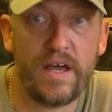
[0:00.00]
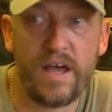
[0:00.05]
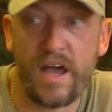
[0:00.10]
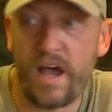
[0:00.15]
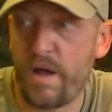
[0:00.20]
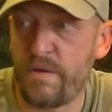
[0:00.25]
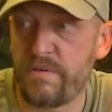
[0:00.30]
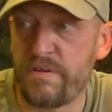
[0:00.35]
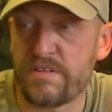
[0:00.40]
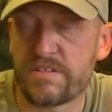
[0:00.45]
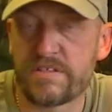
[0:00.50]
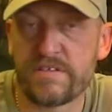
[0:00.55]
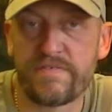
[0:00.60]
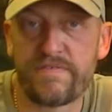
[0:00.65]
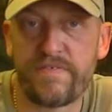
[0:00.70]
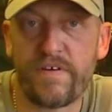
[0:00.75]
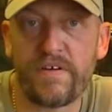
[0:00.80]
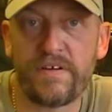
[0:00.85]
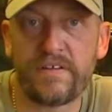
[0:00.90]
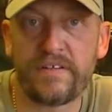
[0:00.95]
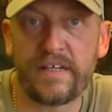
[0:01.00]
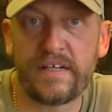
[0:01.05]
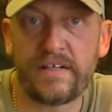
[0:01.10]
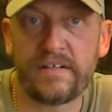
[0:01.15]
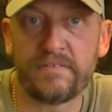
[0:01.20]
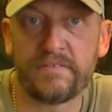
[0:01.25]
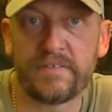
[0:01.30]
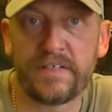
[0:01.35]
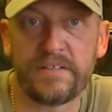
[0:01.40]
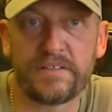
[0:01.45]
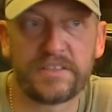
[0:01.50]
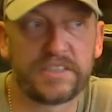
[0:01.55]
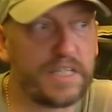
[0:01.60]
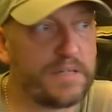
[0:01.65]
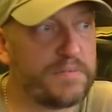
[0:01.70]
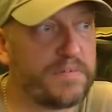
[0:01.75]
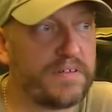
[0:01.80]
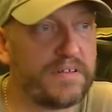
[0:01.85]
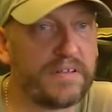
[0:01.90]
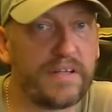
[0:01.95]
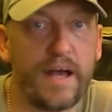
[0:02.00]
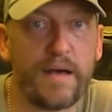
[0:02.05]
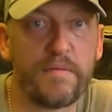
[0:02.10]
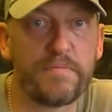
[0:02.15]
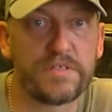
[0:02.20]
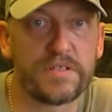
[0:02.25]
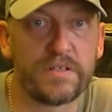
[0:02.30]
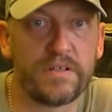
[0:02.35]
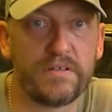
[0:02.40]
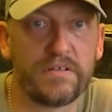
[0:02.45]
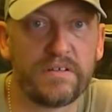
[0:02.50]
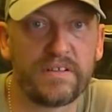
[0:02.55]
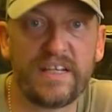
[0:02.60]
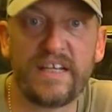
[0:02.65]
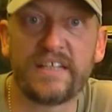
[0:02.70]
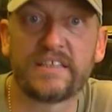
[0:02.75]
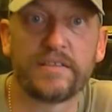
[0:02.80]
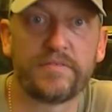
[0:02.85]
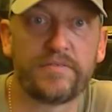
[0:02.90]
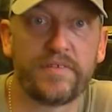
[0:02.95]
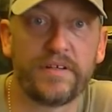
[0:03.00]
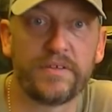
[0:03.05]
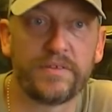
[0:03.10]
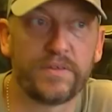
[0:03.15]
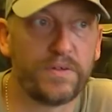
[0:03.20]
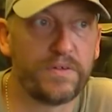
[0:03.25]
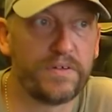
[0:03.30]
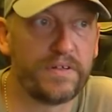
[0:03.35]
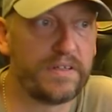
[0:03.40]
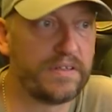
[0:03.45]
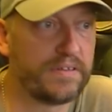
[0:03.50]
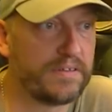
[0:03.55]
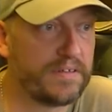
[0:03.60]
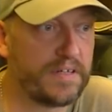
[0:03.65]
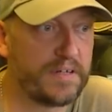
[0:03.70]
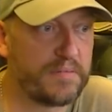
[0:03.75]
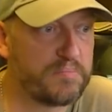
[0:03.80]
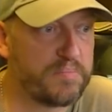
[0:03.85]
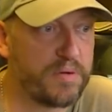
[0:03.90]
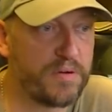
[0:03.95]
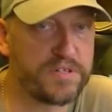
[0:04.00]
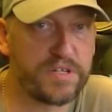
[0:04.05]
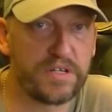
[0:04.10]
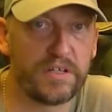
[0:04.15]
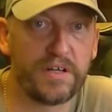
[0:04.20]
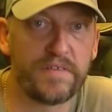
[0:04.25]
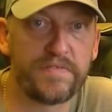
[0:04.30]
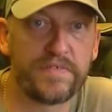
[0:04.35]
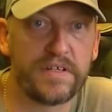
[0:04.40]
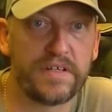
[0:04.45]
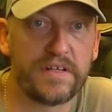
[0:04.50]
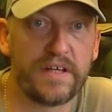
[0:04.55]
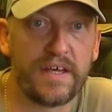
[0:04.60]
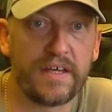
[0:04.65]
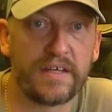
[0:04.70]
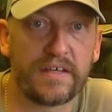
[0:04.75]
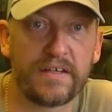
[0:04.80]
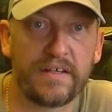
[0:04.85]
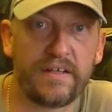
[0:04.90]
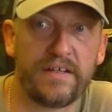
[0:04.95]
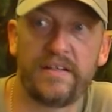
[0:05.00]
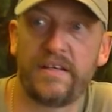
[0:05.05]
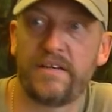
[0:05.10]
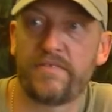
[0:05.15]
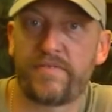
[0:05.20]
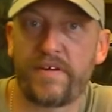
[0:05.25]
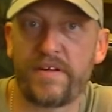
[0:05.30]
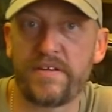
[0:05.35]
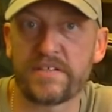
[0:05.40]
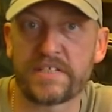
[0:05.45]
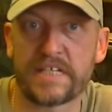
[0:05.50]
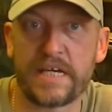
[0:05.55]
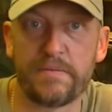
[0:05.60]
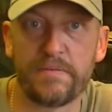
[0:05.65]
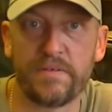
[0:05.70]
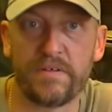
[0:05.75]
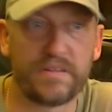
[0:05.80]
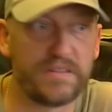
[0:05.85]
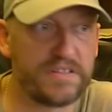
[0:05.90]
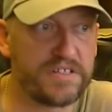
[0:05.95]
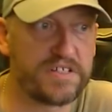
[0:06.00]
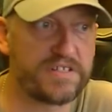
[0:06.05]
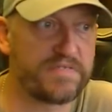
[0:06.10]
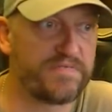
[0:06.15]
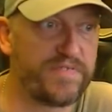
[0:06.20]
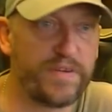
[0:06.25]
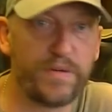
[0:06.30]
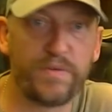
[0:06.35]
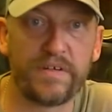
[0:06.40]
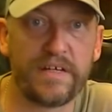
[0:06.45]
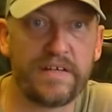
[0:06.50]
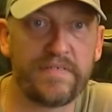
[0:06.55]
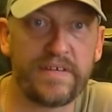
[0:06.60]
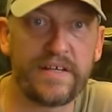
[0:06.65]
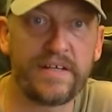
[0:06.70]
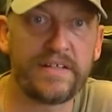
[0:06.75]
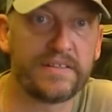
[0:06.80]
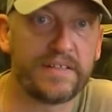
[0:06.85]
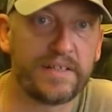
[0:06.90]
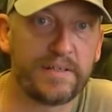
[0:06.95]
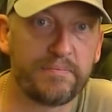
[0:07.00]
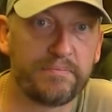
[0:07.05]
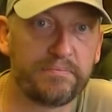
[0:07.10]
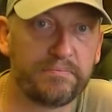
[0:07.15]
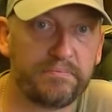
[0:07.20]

only to find out that someone comes along, kicks the front door in and puts a knife to your neck, and their friends come along and just fill their van up.